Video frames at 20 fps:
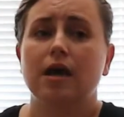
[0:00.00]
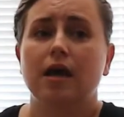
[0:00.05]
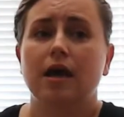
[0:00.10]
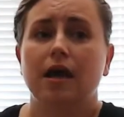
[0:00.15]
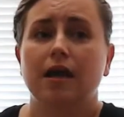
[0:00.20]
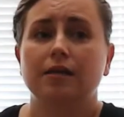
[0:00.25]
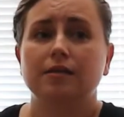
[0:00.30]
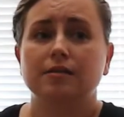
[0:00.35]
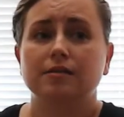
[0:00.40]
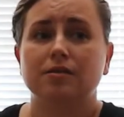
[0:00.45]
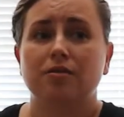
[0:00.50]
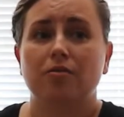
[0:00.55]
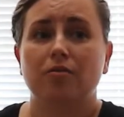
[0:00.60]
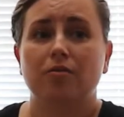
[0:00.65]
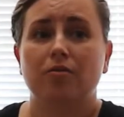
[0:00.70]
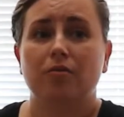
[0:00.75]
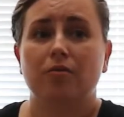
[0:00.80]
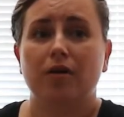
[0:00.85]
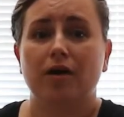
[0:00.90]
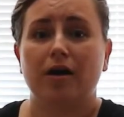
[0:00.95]
And
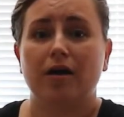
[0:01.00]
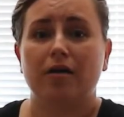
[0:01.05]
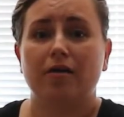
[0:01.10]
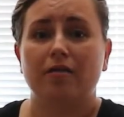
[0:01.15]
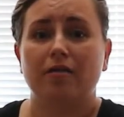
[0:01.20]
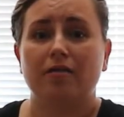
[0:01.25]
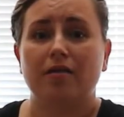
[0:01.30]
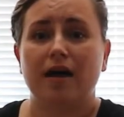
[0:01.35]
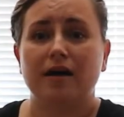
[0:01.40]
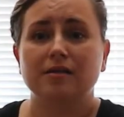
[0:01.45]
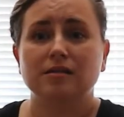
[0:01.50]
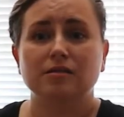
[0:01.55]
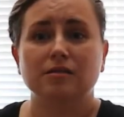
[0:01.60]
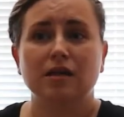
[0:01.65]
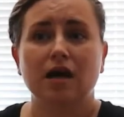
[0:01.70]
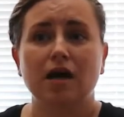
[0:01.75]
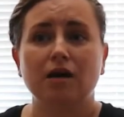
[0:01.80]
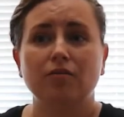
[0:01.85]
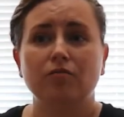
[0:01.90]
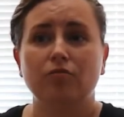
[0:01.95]
so that's
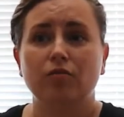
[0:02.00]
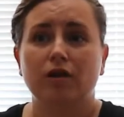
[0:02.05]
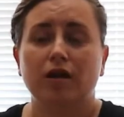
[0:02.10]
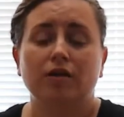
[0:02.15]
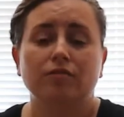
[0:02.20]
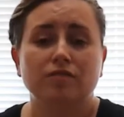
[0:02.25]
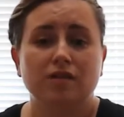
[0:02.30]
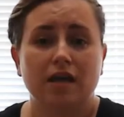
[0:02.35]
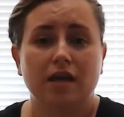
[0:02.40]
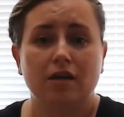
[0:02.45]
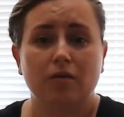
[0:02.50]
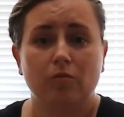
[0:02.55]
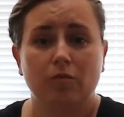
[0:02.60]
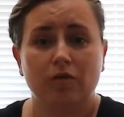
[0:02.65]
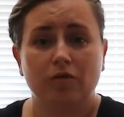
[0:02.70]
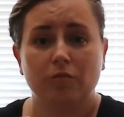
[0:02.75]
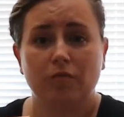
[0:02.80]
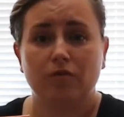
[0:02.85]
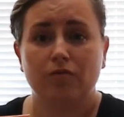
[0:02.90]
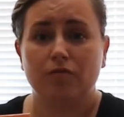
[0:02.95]
kind of what I've taken
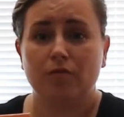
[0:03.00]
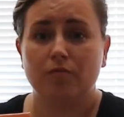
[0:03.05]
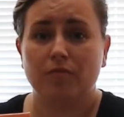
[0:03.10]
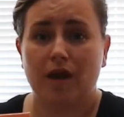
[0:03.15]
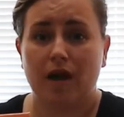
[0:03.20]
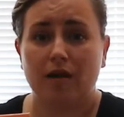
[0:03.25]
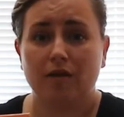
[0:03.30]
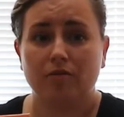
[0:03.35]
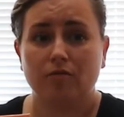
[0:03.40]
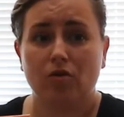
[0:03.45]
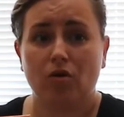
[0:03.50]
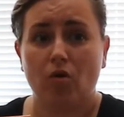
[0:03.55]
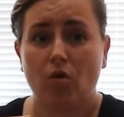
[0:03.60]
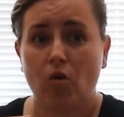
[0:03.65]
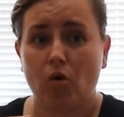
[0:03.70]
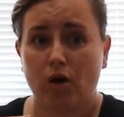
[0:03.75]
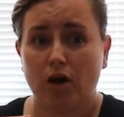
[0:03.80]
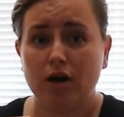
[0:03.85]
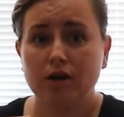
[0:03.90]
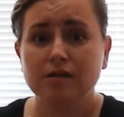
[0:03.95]
with me from that
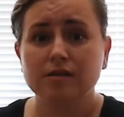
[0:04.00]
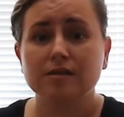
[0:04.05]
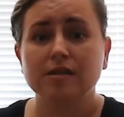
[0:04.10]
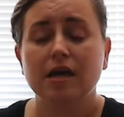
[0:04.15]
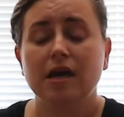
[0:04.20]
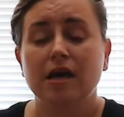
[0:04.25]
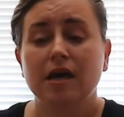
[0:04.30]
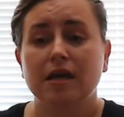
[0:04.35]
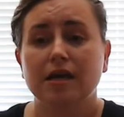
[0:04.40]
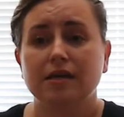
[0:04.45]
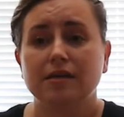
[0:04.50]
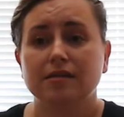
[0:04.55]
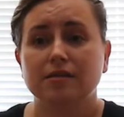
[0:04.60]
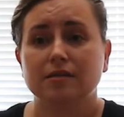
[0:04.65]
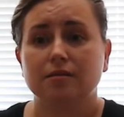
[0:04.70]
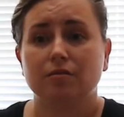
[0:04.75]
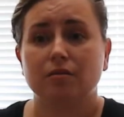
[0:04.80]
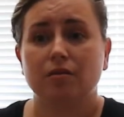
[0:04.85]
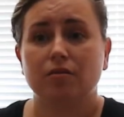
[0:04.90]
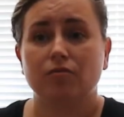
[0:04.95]
course,
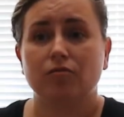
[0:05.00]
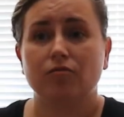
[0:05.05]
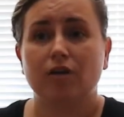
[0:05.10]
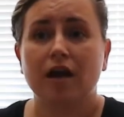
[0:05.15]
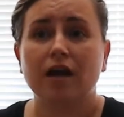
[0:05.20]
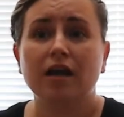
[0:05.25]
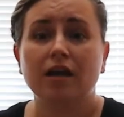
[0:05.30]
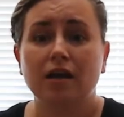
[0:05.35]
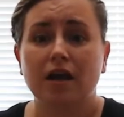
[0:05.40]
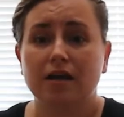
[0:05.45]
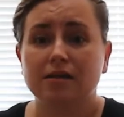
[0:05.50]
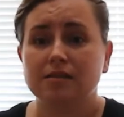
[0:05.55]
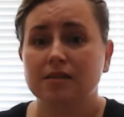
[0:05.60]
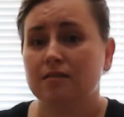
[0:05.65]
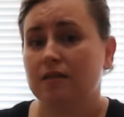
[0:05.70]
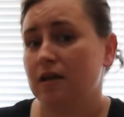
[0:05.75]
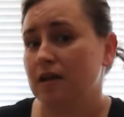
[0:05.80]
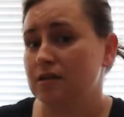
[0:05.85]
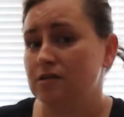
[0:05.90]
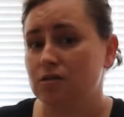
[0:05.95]
is recognizing
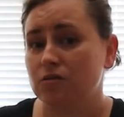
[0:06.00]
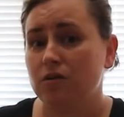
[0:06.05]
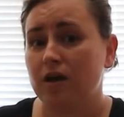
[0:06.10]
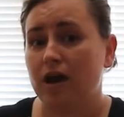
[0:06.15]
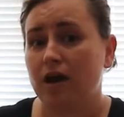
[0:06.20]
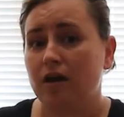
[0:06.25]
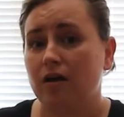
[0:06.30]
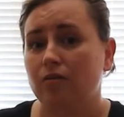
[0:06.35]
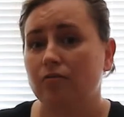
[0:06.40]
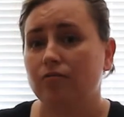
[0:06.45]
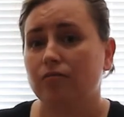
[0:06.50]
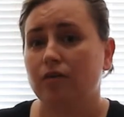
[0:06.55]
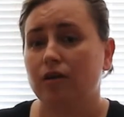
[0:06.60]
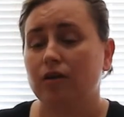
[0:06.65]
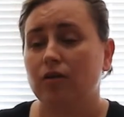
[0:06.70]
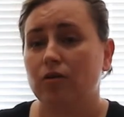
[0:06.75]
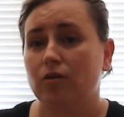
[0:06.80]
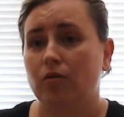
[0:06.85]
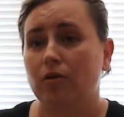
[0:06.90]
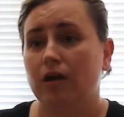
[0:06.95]
that I do have,
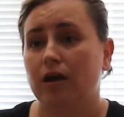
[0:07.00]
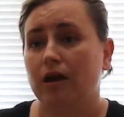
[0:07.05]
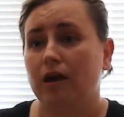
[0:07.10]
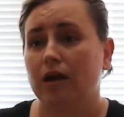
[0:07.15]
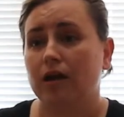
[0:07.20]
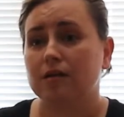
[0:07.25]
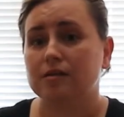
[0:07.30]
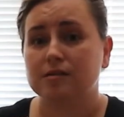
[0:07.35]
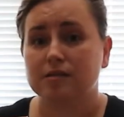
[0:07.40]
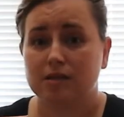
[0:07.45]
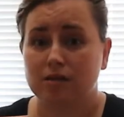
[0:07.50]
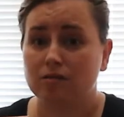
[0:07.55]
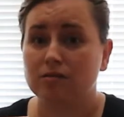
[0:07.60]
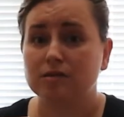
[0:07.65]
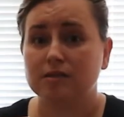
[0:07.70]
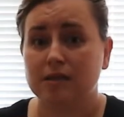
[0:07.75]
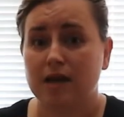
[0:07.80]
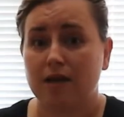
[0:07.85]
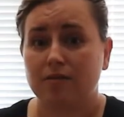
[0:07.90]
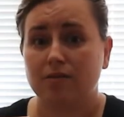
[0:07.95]
a skill
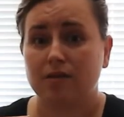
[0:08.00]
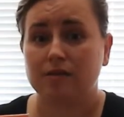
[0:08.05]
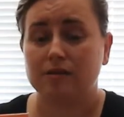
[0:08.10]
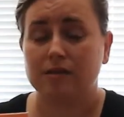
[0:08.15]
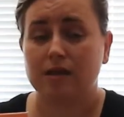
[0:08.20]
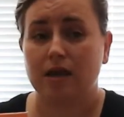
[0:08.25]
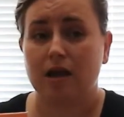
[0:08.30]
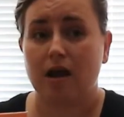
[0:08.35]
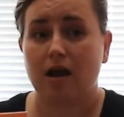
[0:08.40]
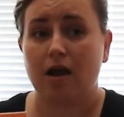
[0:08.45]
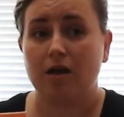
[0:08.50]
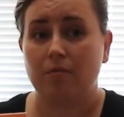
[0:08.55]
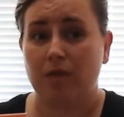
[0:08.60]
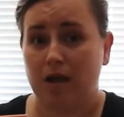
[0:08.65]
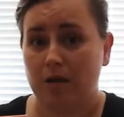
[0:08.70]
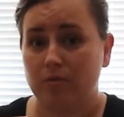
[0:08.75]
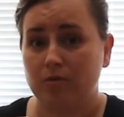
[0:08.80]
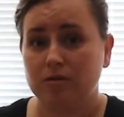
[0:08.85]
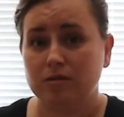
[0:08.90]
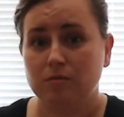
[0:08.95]
set that's I'm
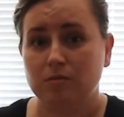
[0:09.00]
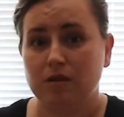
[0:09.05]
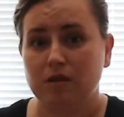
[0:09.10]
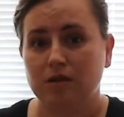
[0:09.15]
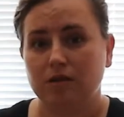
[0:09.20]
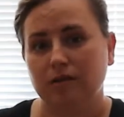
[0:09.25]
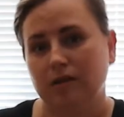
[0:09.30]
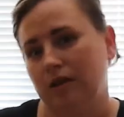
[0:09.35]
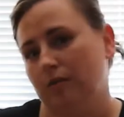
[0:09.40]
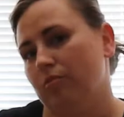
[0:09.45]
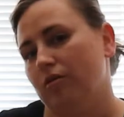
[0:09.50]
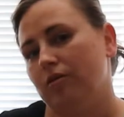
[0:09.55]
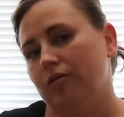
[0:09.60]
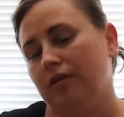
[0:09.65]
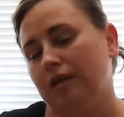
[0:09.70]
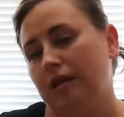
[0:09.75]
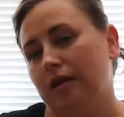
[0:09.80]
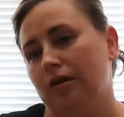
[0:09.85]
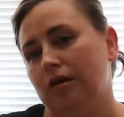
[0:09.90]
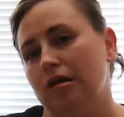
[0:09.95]
able to be a
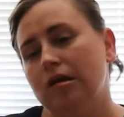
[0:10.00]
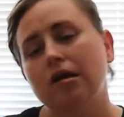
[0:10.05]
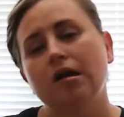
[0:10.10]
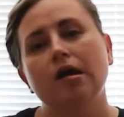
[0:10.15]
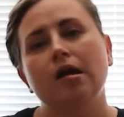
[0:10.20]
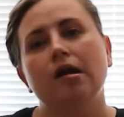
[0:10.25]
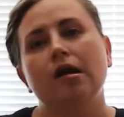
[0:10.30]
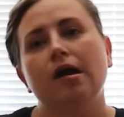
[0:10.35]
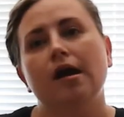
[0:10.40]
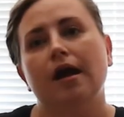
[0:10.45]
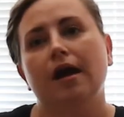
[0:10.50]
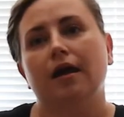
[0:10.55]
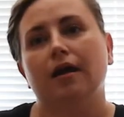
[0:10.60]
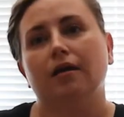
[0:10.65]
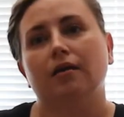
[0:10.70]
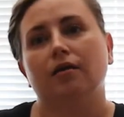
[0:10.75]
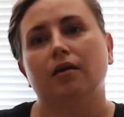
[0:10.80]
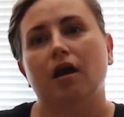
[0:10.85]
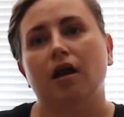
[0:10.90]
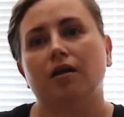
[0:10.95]
leader,
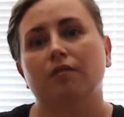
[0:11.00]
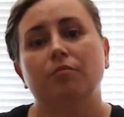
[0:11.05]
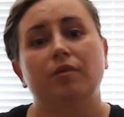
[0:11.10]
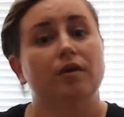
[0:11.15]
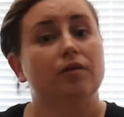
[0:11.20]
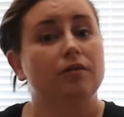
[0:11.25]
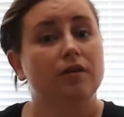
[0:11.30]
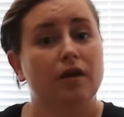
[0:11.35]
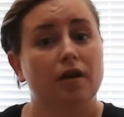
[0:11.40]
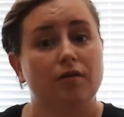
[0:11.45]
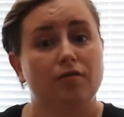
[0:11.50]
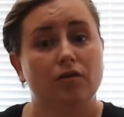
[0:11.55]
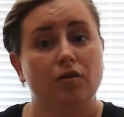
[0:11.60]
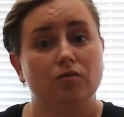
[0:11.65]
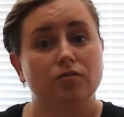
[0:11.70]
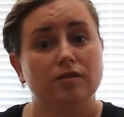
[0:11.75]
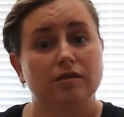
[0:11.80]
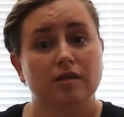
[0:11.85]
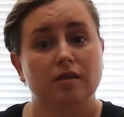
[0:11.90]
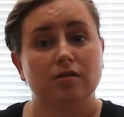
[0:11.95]
and kind of building on
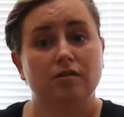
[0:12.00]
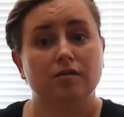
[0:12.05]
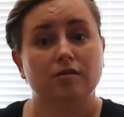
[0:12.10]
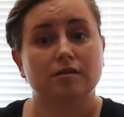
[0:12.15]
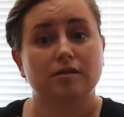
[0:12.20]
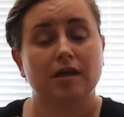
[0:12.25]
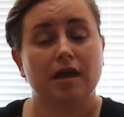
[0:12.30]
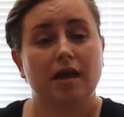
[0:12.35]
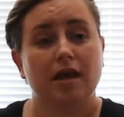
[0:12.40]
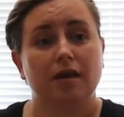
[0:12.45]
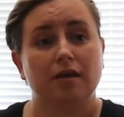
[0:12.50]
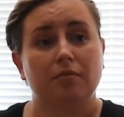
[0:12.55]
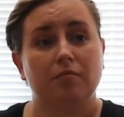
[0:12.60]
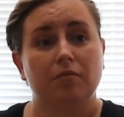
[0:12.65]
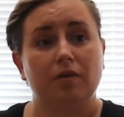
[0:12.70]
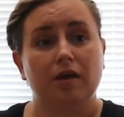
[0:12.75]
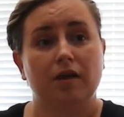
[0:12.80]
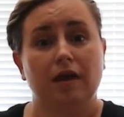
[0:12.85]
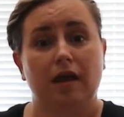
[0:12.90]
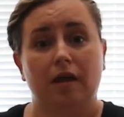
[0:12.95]
those skills and
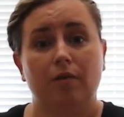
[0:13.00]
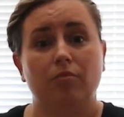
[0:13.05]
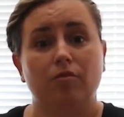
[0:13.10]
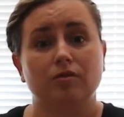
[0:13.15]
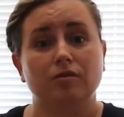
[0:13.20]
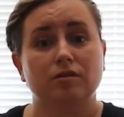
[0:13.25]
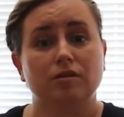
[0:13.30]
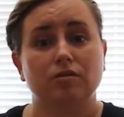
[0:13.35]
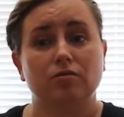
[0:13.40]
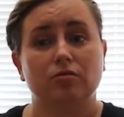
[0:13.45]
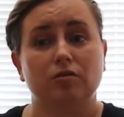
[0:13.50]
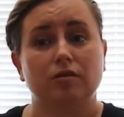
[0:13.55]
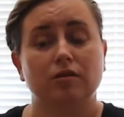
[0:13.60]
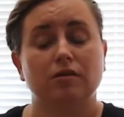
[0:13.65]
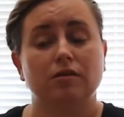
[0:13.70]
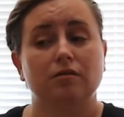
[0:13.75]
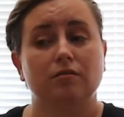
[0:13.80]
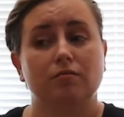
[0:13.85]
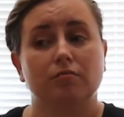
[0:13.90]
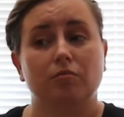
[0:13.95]
being able to
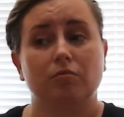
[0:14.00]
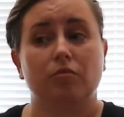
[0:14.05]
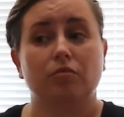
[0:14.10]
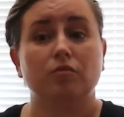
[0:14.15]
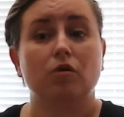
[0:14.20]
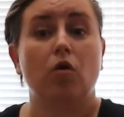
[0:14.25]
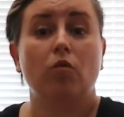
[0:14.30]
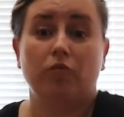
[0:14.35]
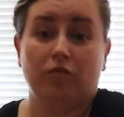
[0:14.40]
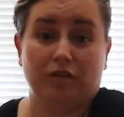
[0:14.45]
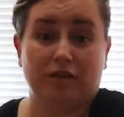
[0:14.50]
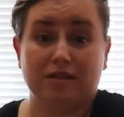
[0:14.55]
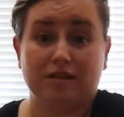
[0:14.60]
hopefully